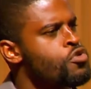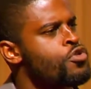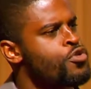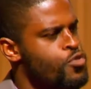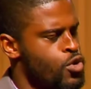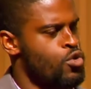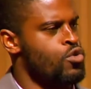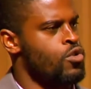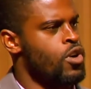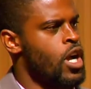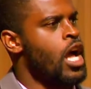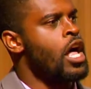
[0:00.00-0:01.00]
through
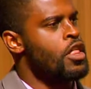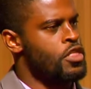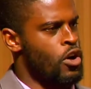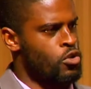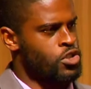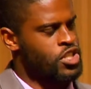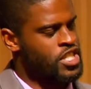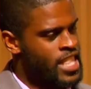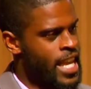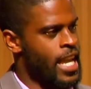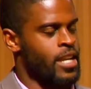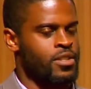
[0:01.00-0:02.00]
those
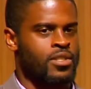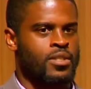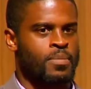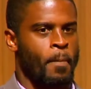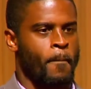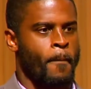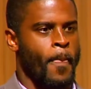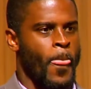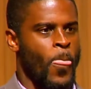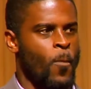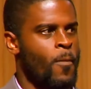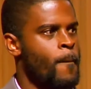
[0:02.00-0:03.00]
things.
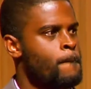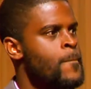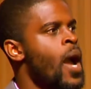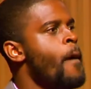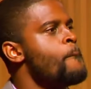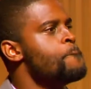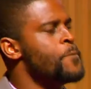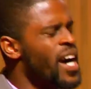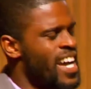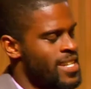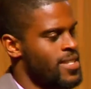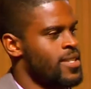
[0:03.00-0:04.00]

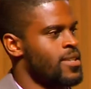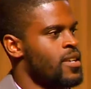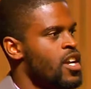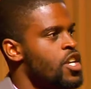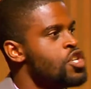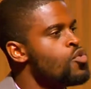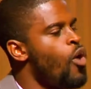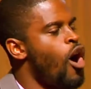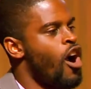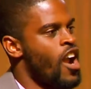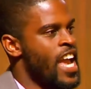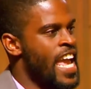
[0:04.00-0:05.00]
But you
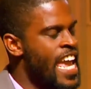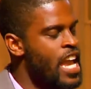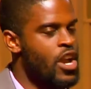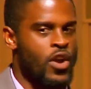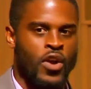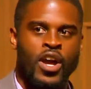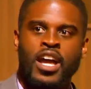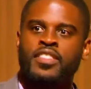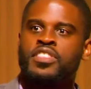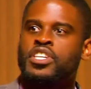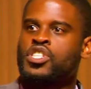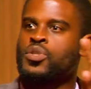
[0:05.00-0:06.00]
are here
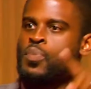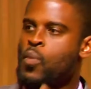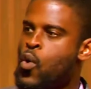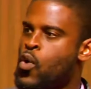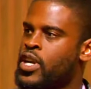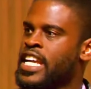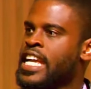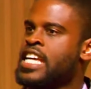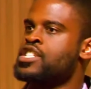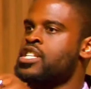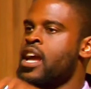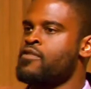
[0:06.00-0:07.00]
this morning,
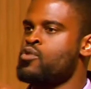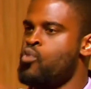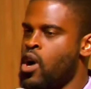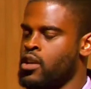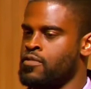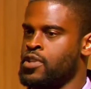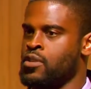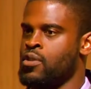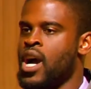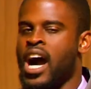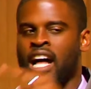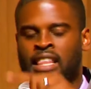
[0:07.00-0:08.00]
each and every one of you,
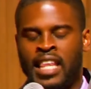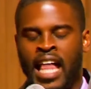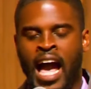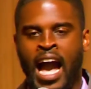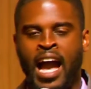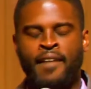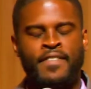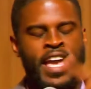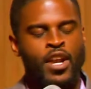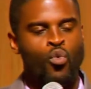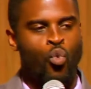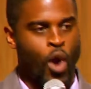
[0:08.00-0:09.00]
alive
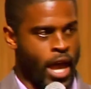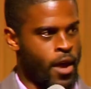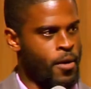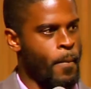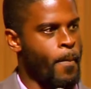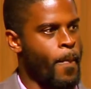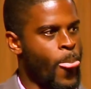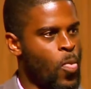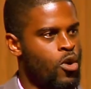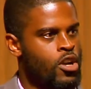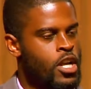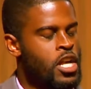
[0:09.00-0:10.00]
and well.
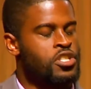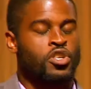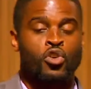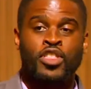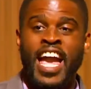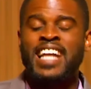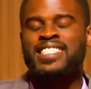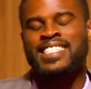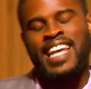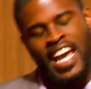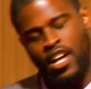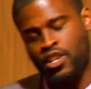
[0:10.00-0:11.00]
So that
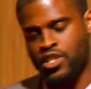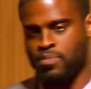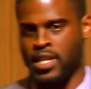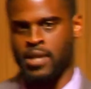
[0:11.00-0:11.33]
tells me